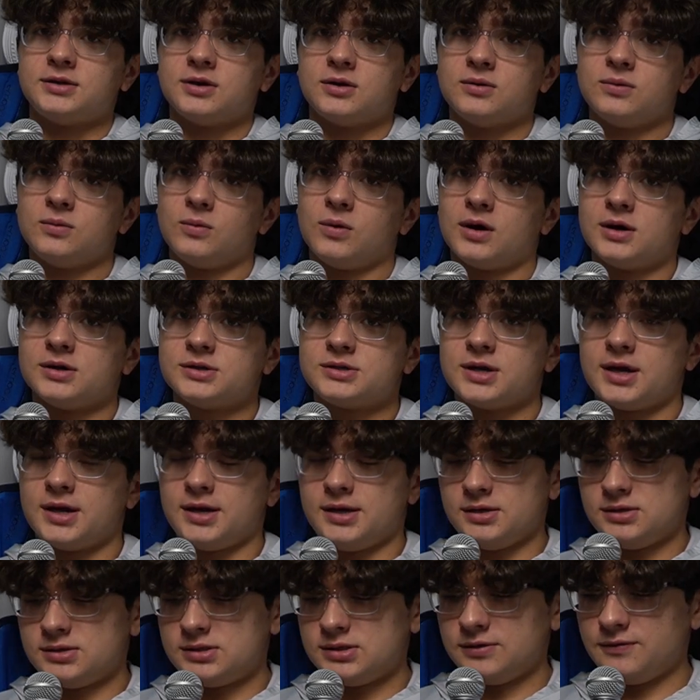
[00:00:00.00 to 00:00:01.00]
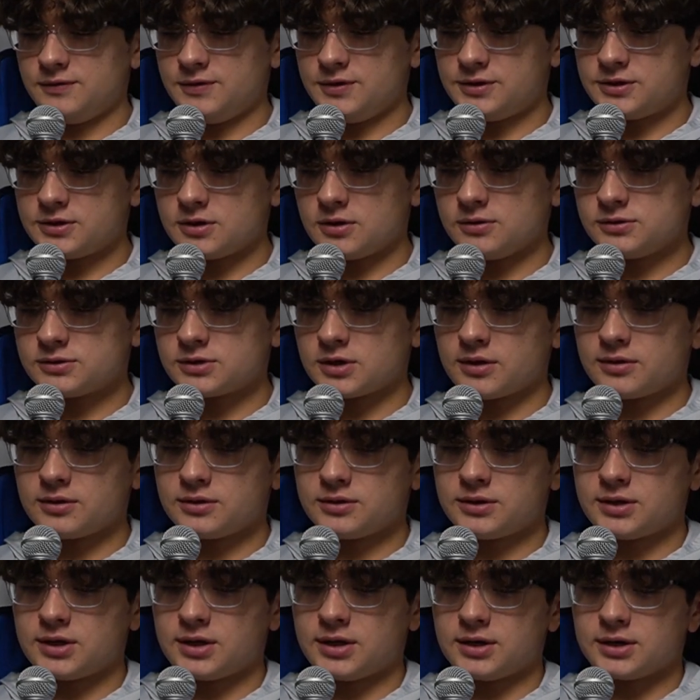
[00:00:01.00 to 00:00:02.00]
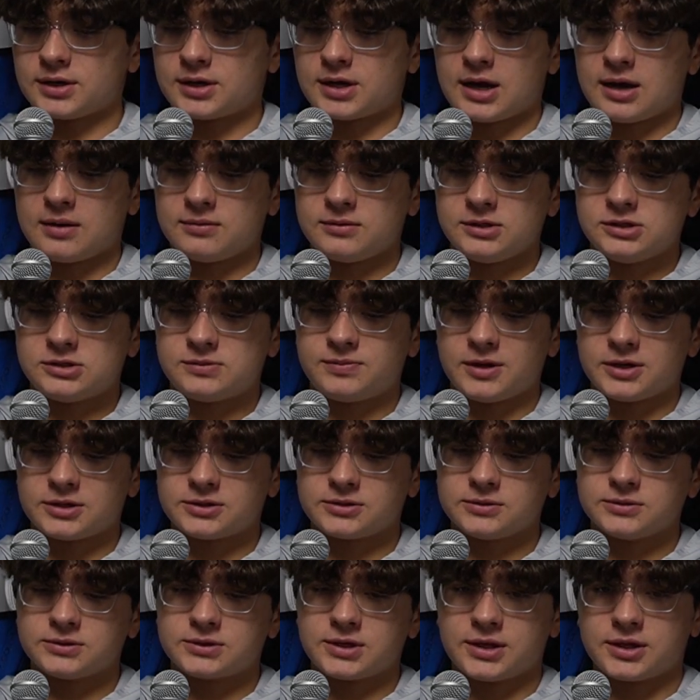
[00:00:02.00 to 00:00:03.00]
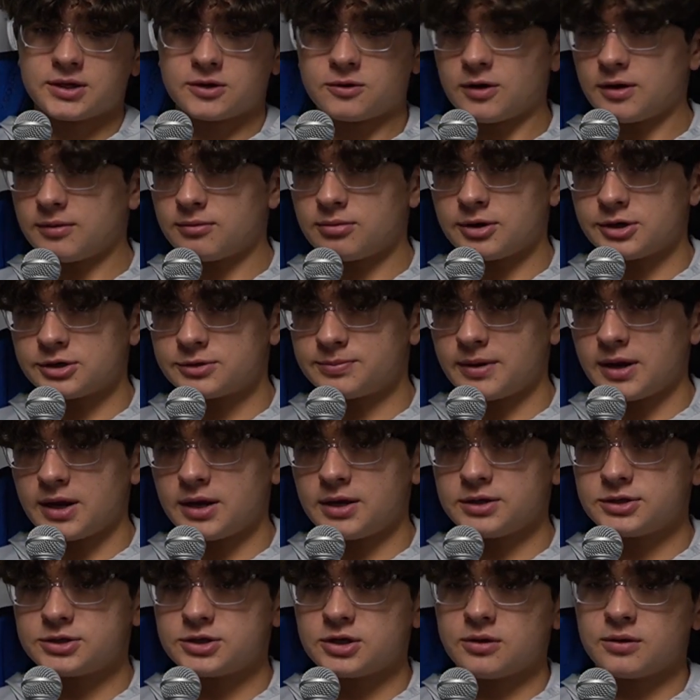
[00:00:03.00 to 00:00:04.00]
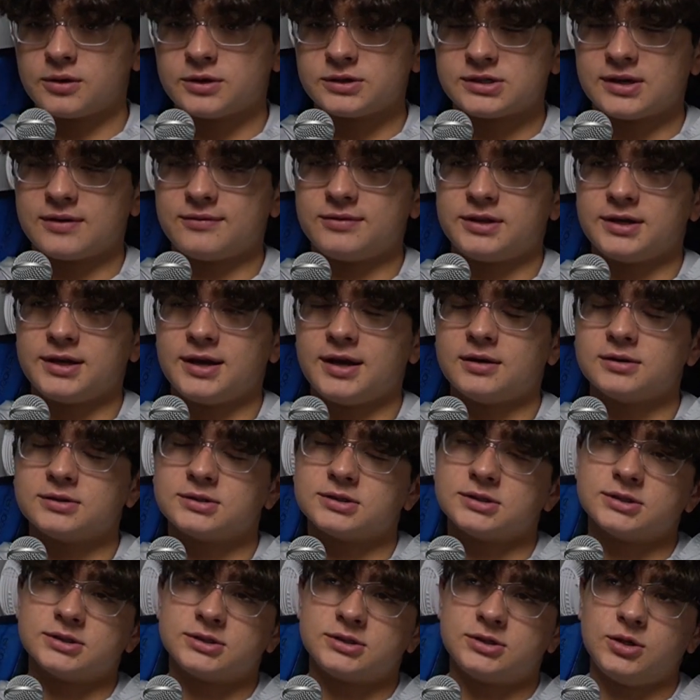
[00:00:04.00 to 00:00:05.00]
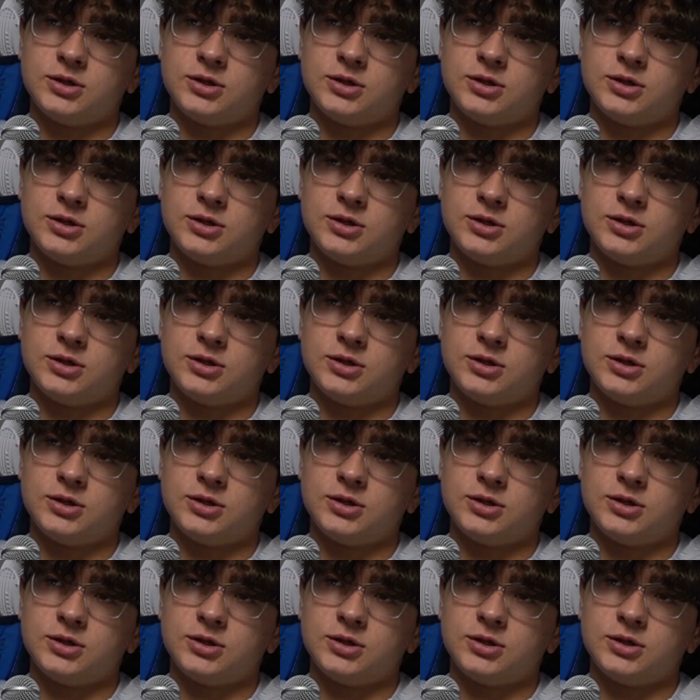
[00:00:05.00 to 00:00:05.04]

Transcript: don't watch any TV shows other than comedy specials and The Great British Baking Show because everything else is